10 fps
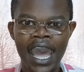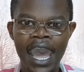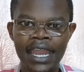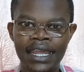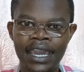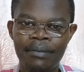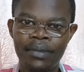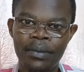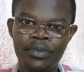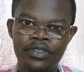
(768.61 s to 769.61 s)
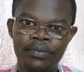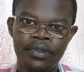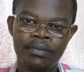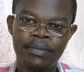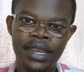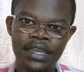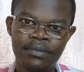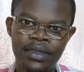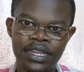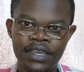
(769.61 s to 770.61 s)
and come up with prompt
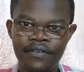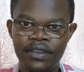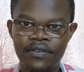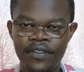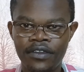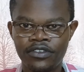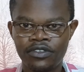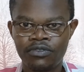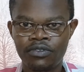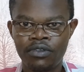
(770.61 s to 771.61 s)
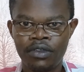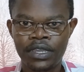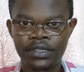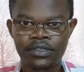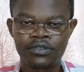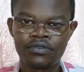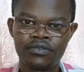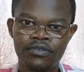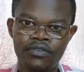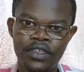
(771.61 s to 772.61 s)
management even without you going to
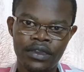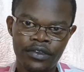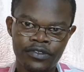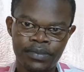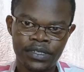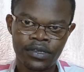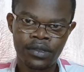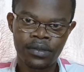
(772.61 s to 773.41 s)
the hospital.